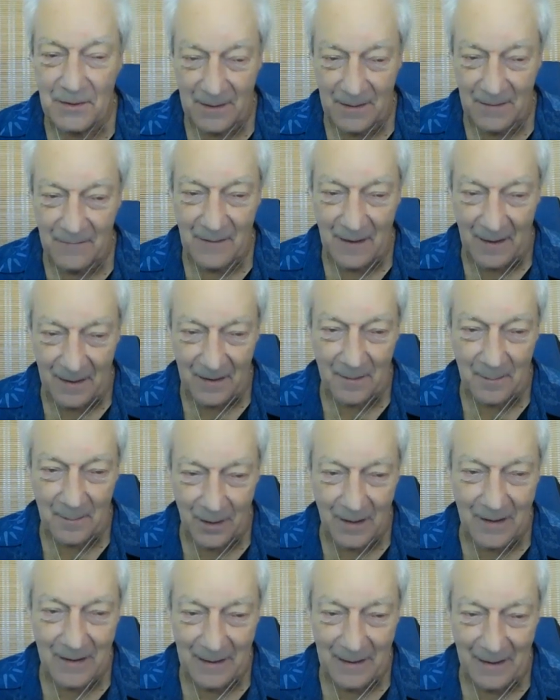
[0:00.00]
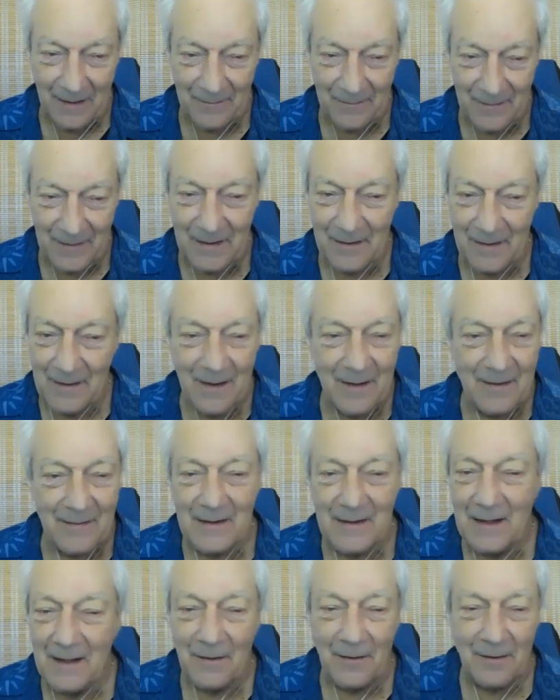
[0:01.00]
well give that up right now. They,
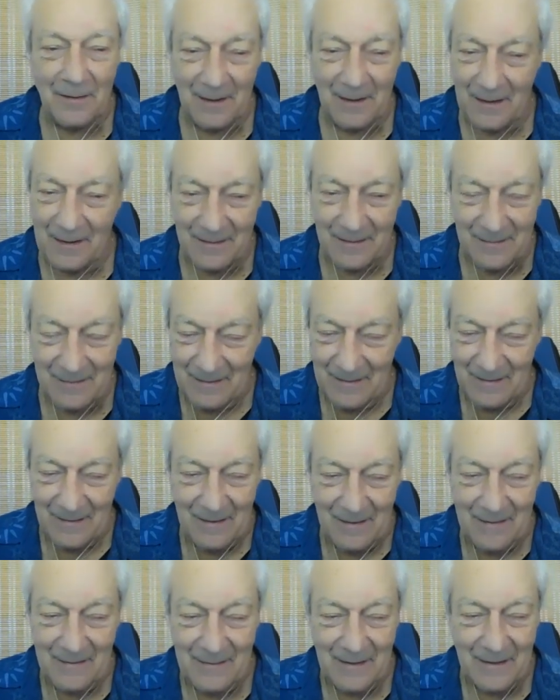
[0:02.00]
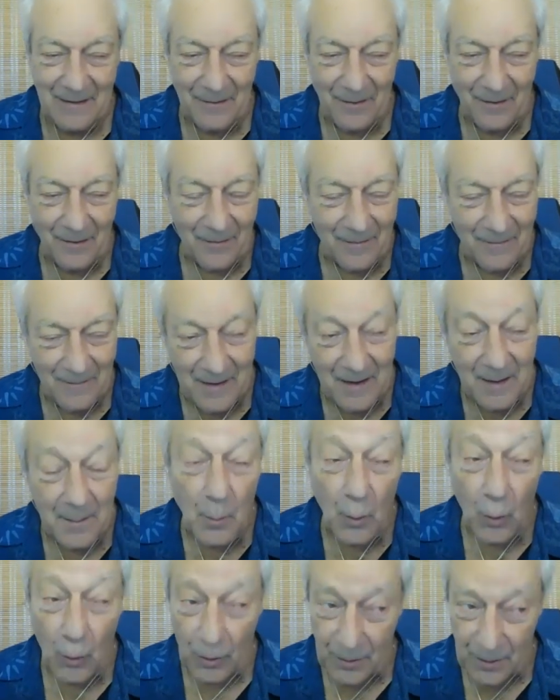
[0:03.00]
they are like, they are
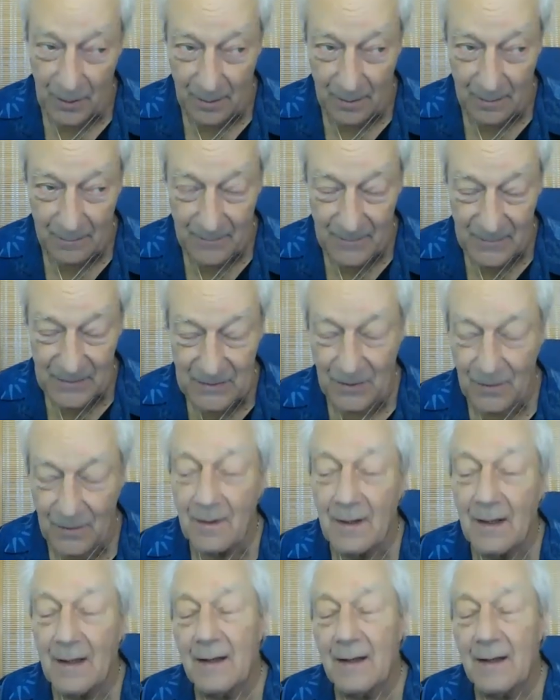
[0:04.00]
immortal. So,